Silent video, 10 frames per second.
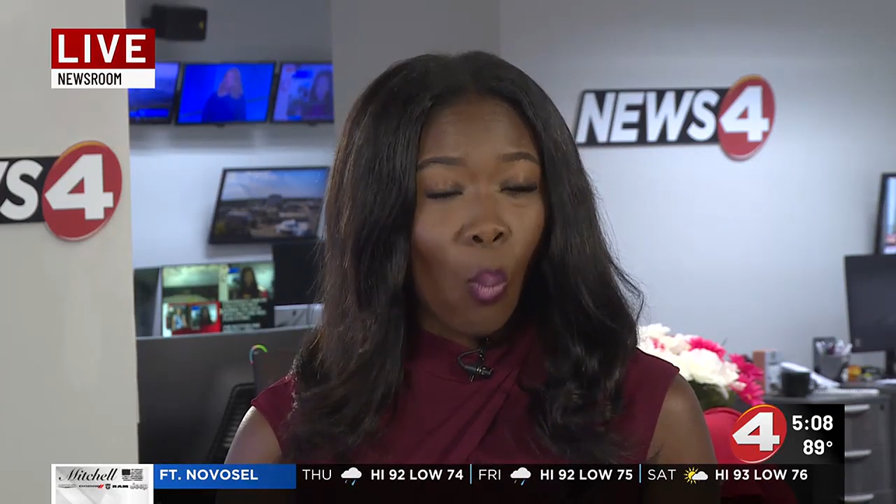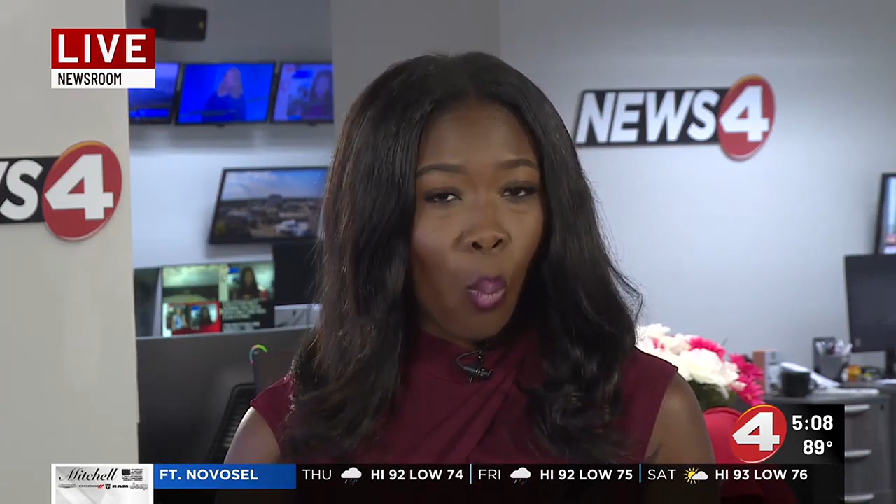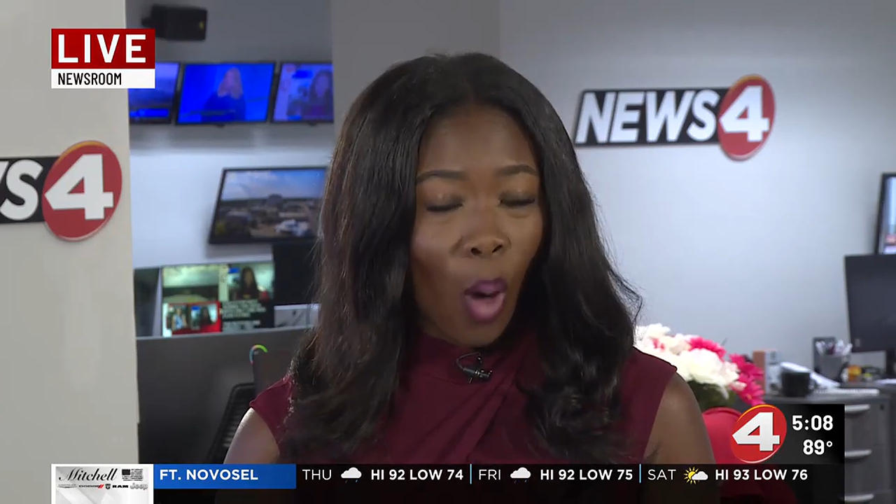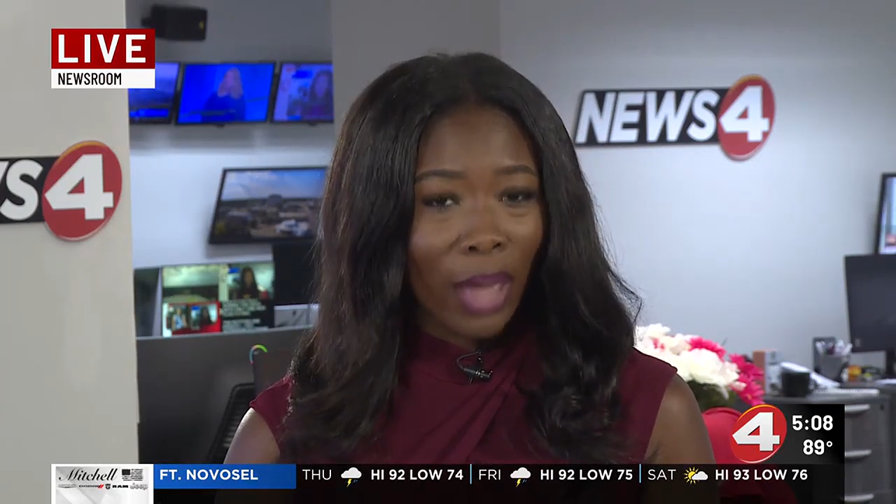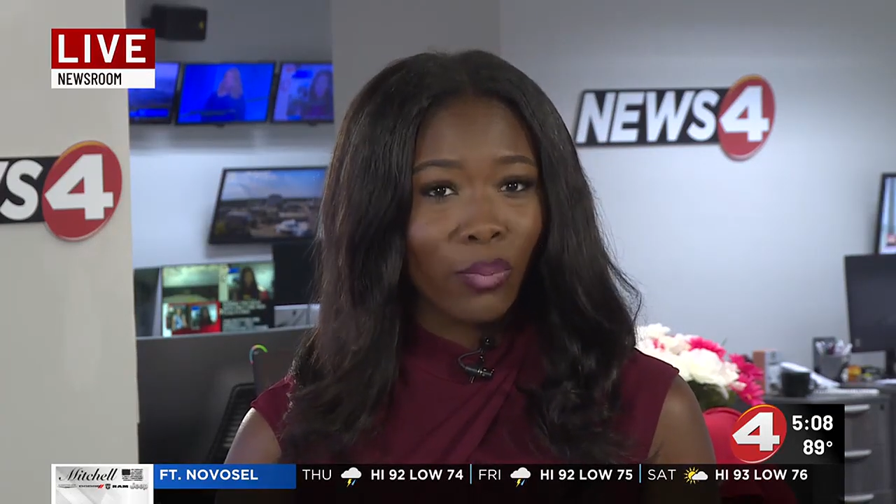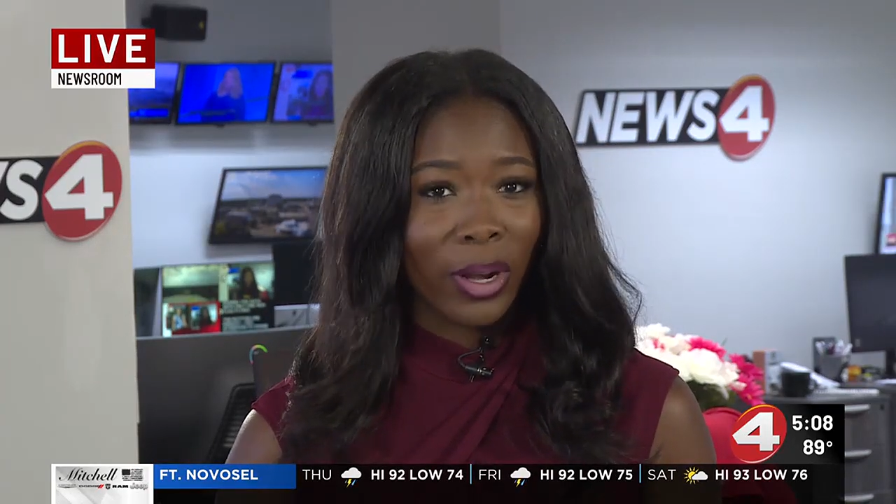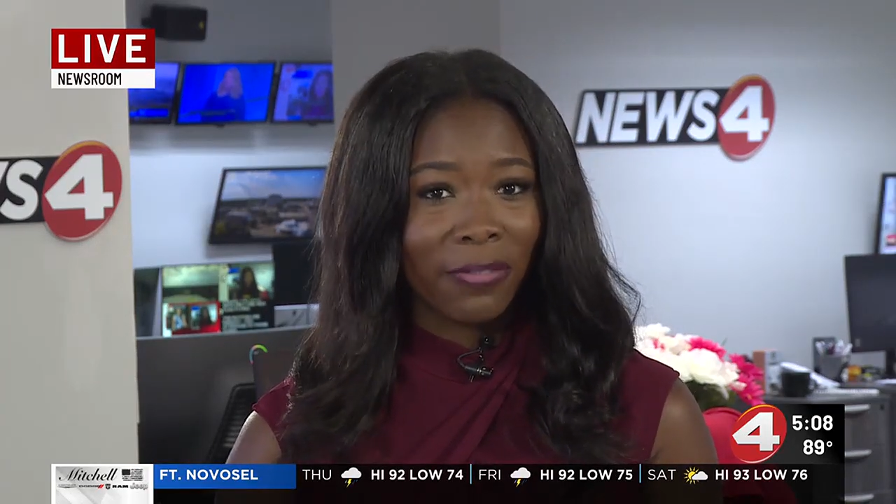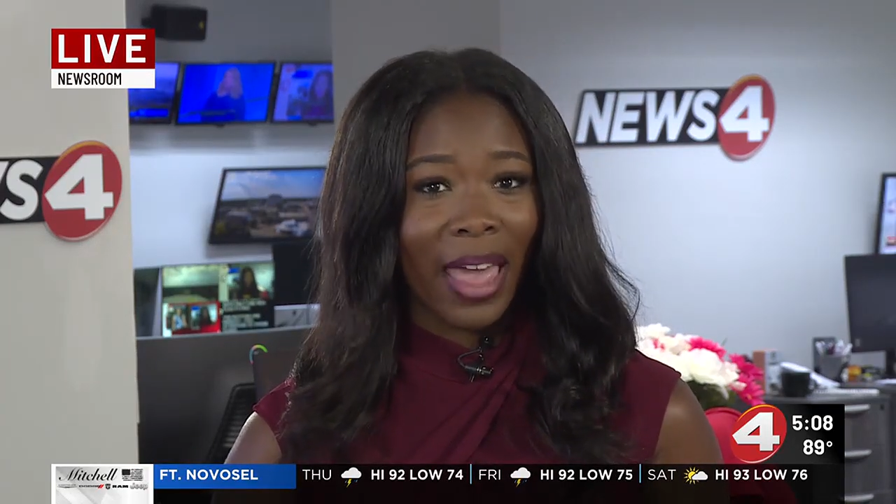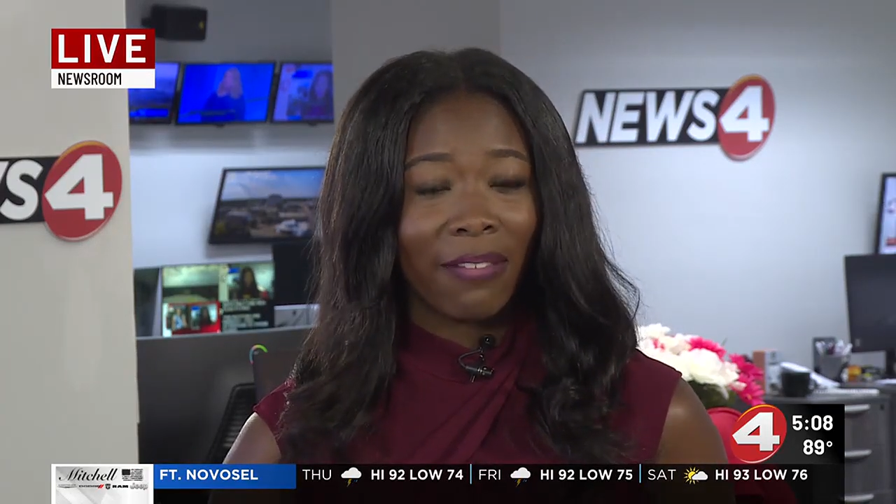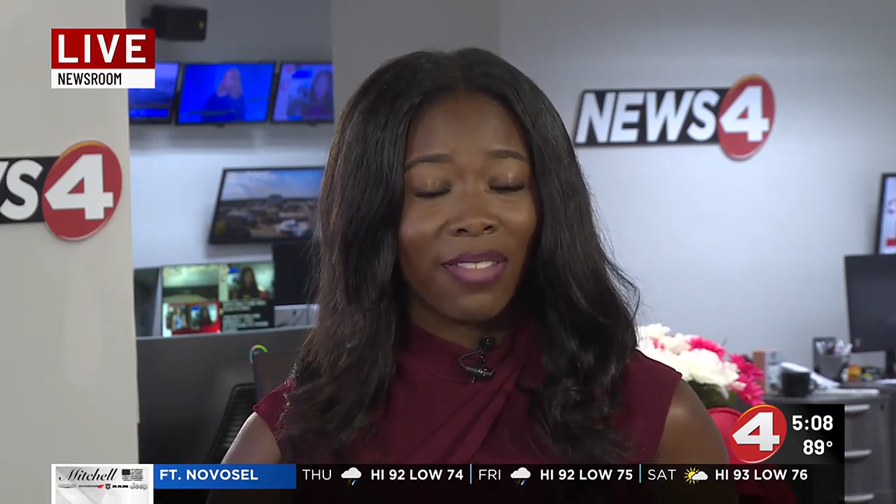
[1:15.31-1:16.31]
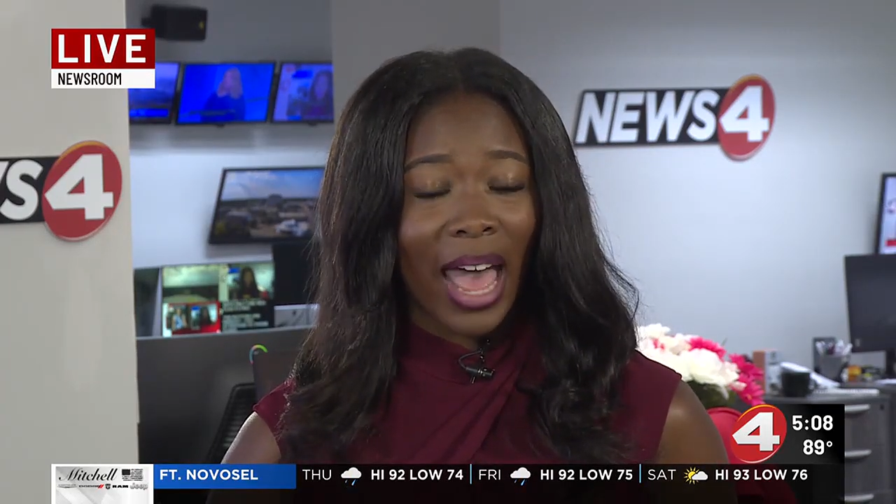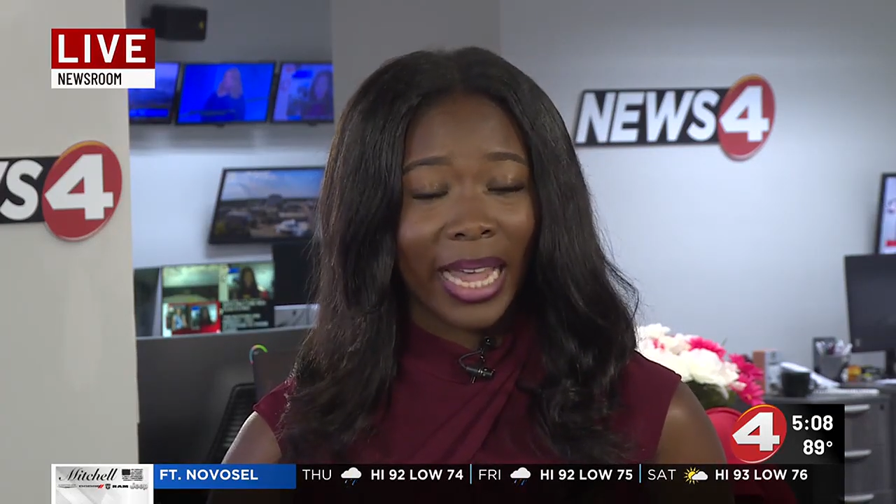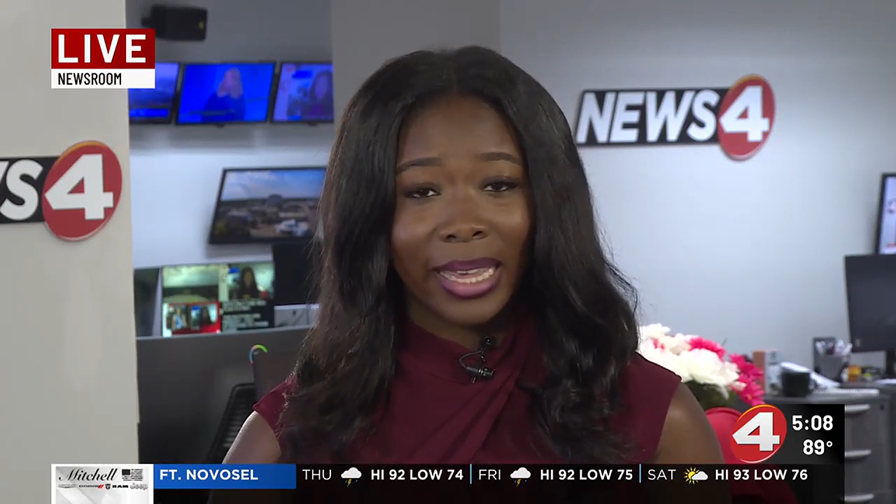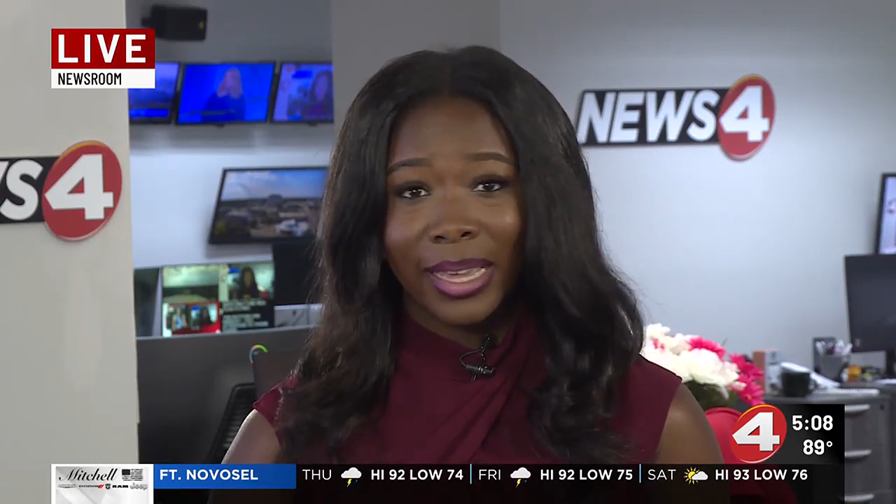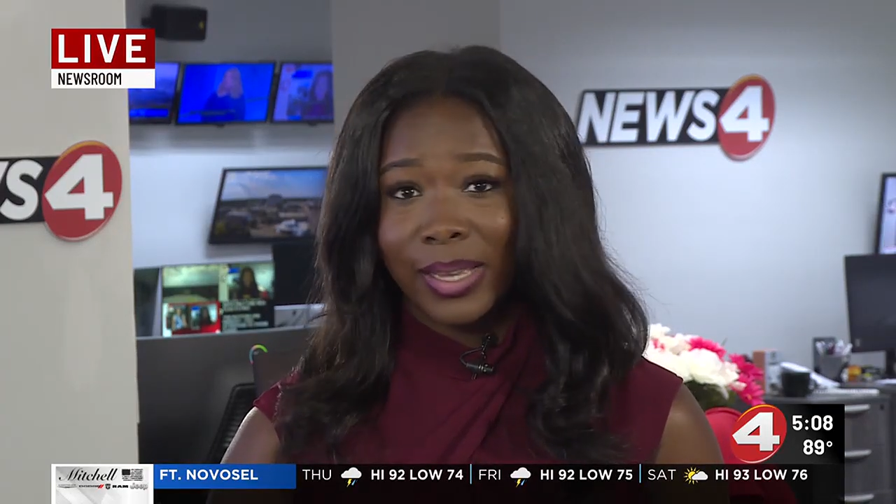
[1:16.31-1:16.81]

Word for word: one red flag flying.